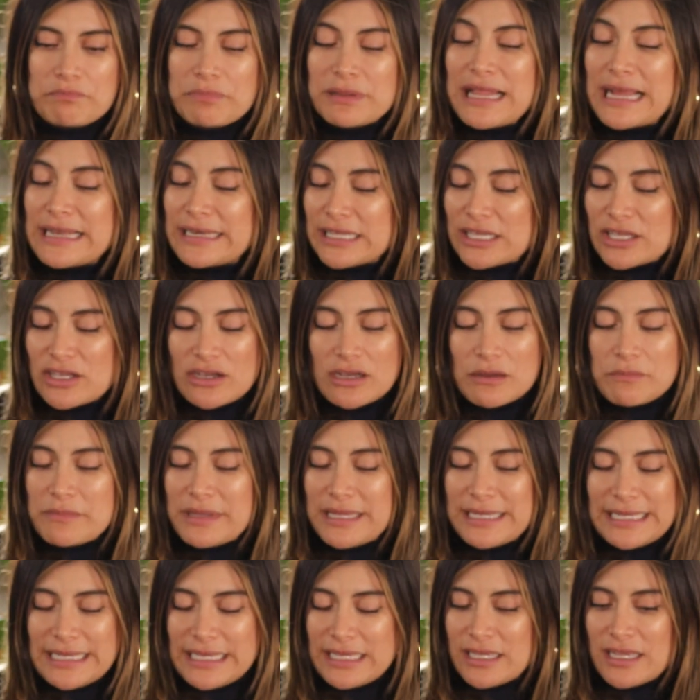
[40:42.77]
planning
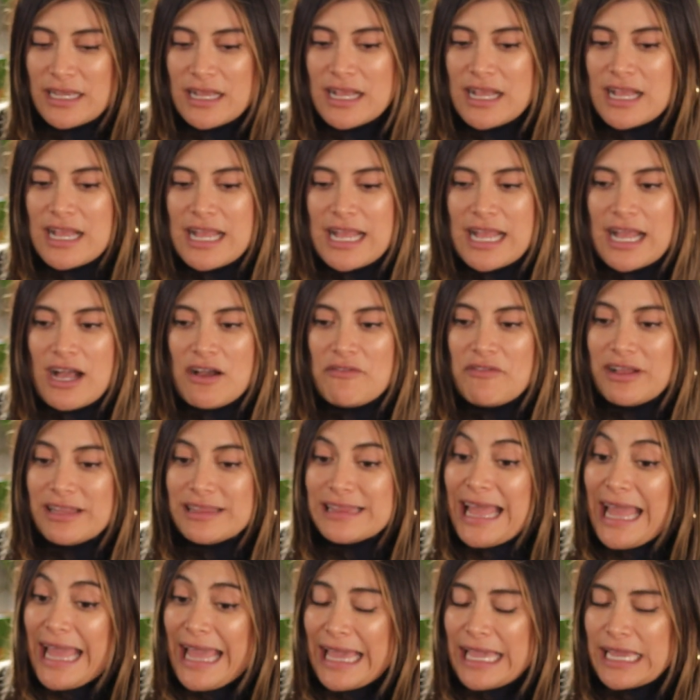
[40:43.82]
committee of
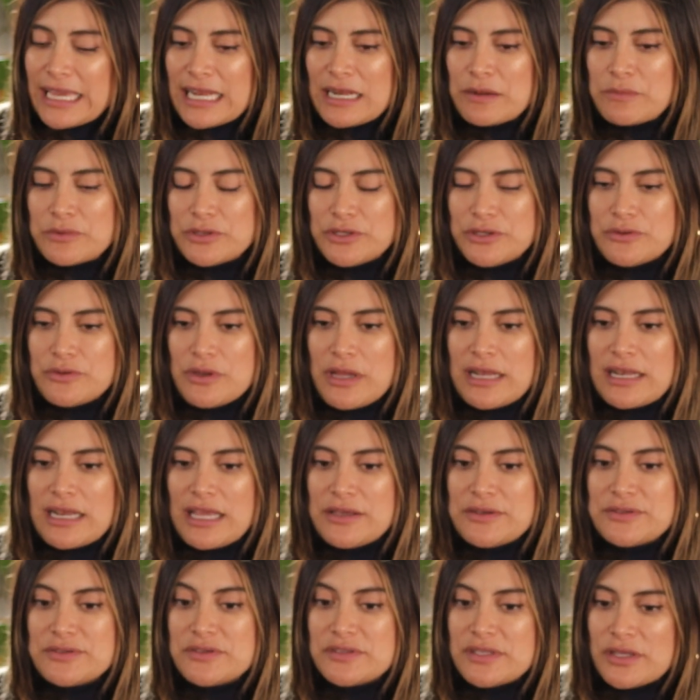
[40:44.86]
LA, and I
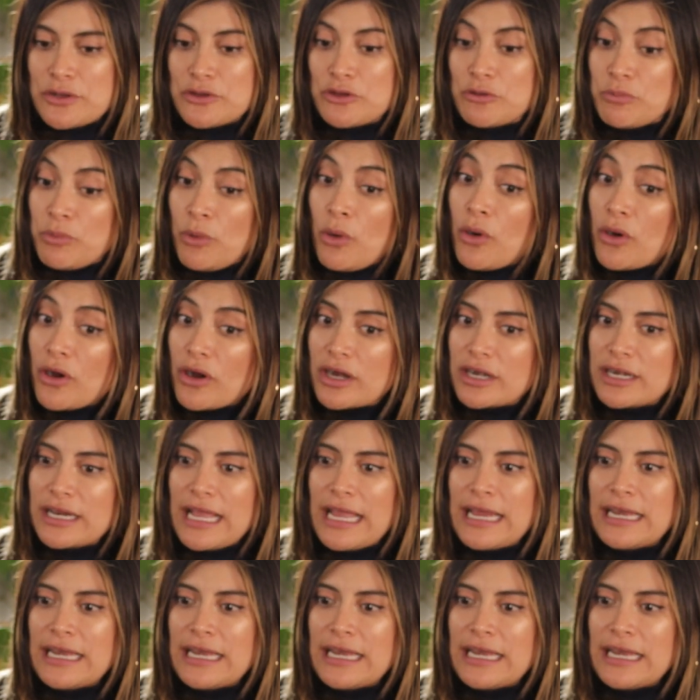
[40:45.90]
used to sit on the board,